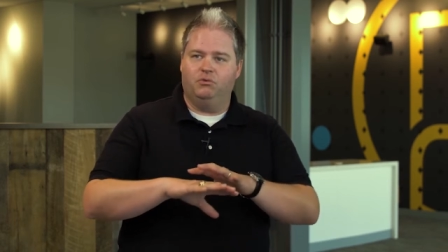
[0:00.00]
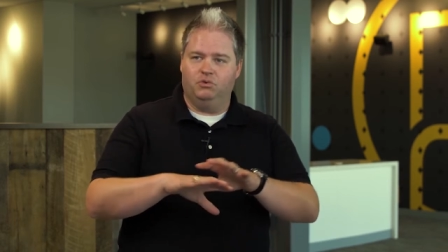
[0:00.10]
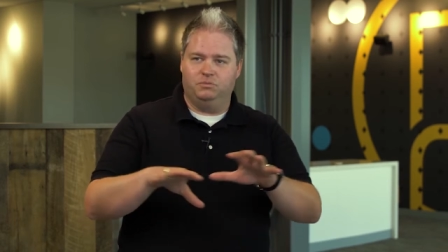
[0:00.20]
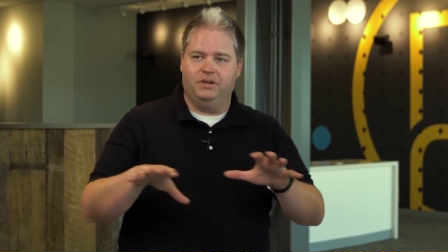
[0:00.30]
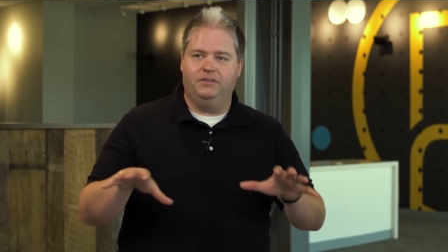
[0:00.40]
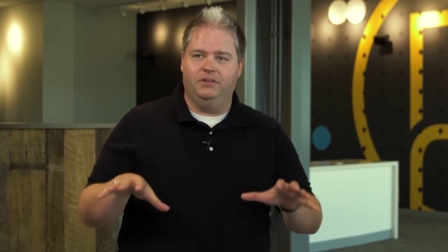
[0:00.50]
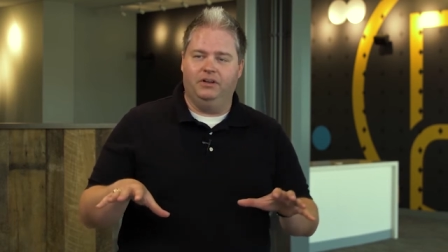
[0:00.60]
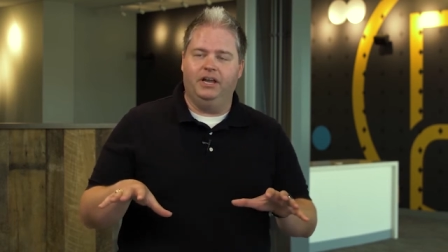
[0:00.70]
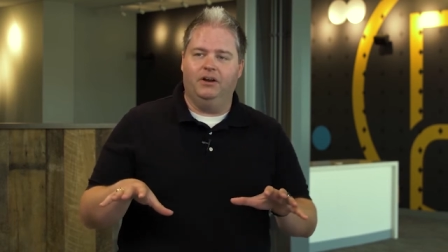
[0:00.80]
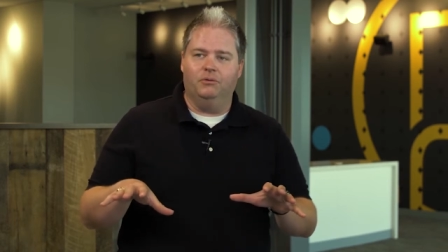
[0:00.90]
of course, making the
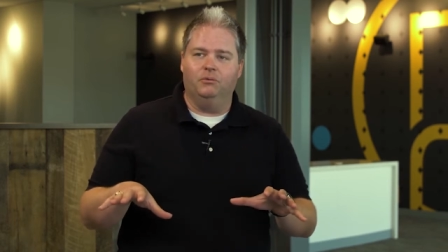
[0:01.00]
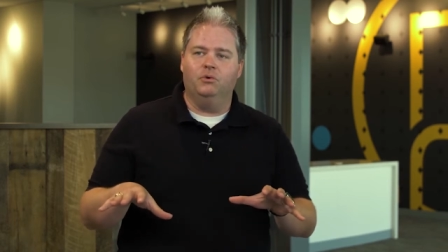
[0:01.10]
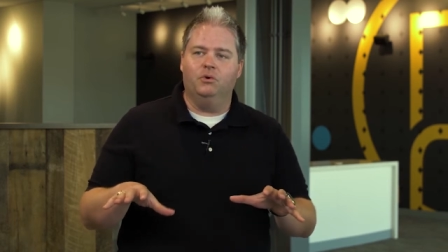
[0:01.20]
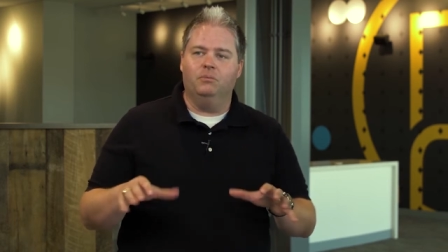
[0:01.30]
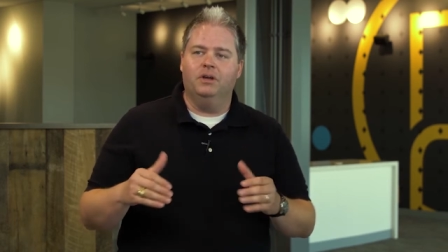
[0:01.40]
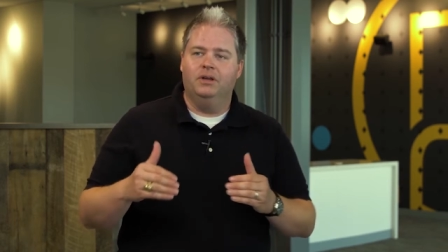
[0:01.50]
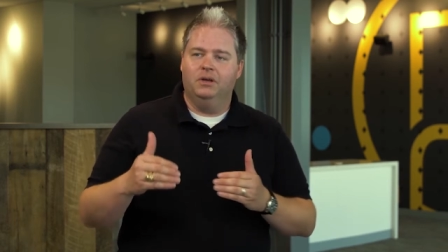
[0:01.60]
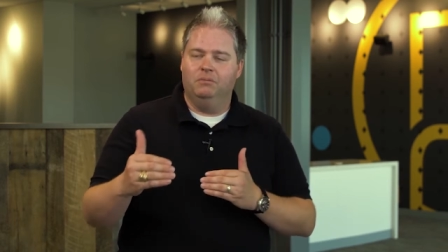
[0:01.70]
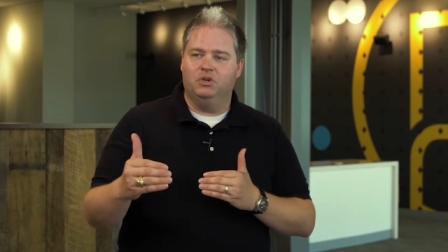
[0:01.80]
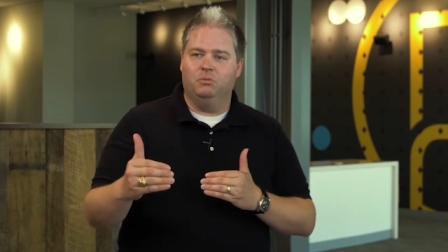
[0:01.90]
layout of the room
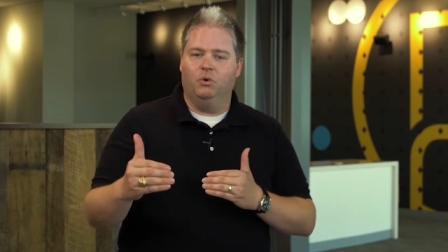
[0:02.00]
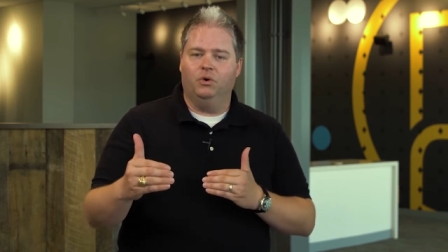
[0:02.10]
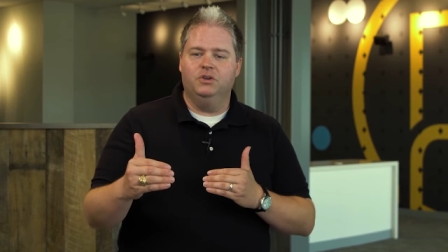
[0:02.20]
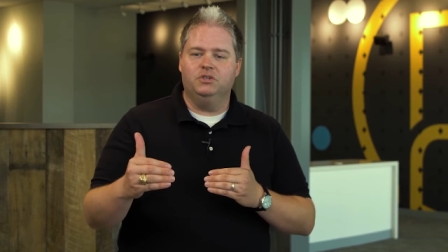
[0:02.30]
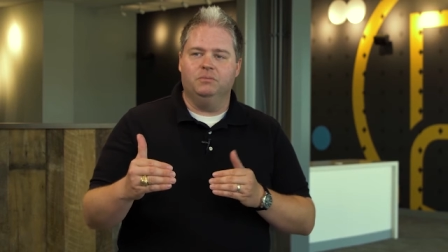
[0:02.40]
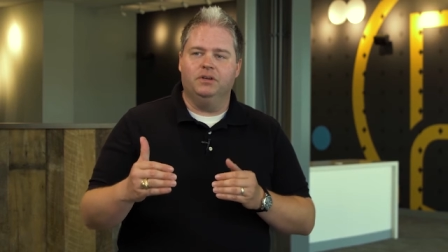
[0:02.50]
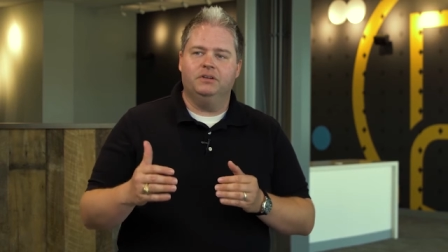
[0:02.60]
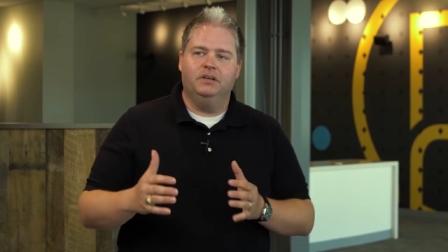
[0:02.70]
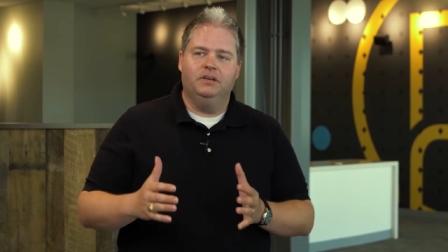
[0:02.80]
much more intimate.